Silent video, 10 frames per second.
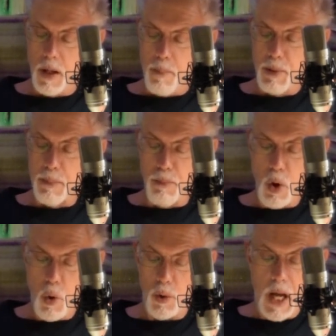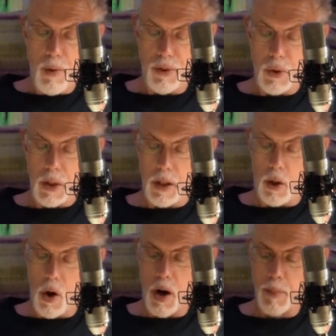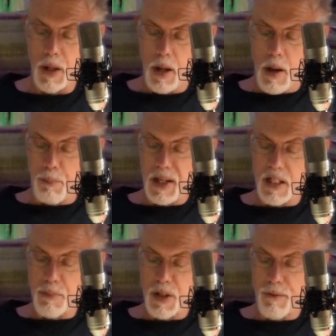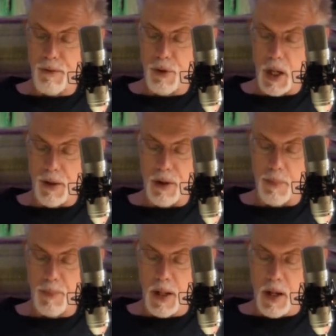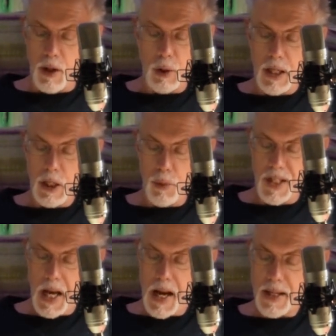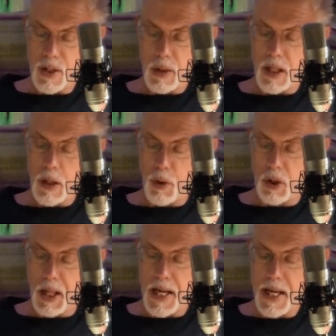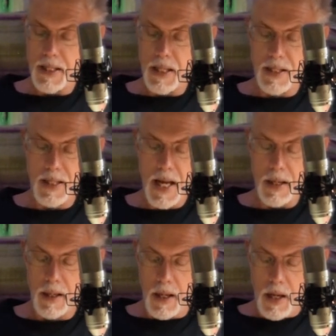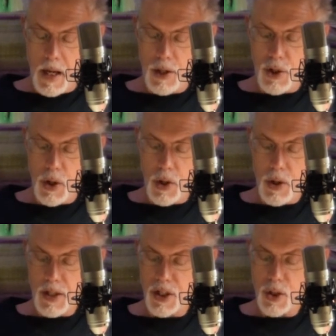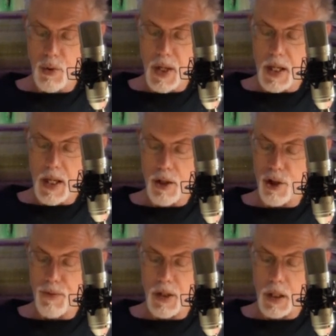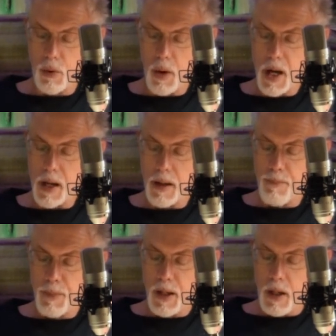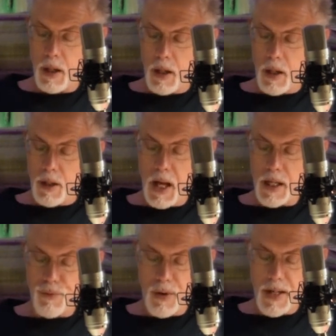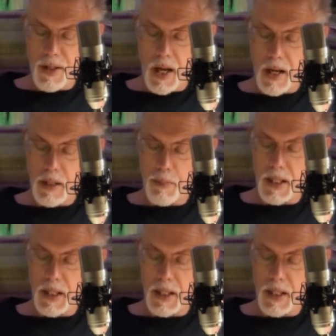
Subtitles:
But the mole, now thoroughly alarmed, placed himself in front of him, and looking into his eyes so that they were glazed and set, and turned a streaky and shifting gray. Not his friend's eyes, but